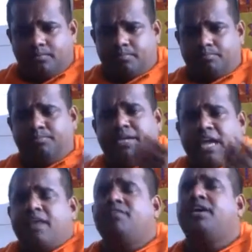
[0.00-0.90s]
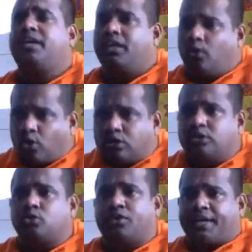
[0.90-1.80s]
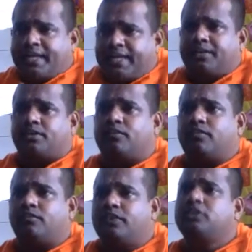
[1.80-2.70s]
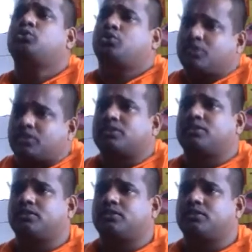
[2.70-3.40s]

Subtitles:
behave in order to create virtuousness?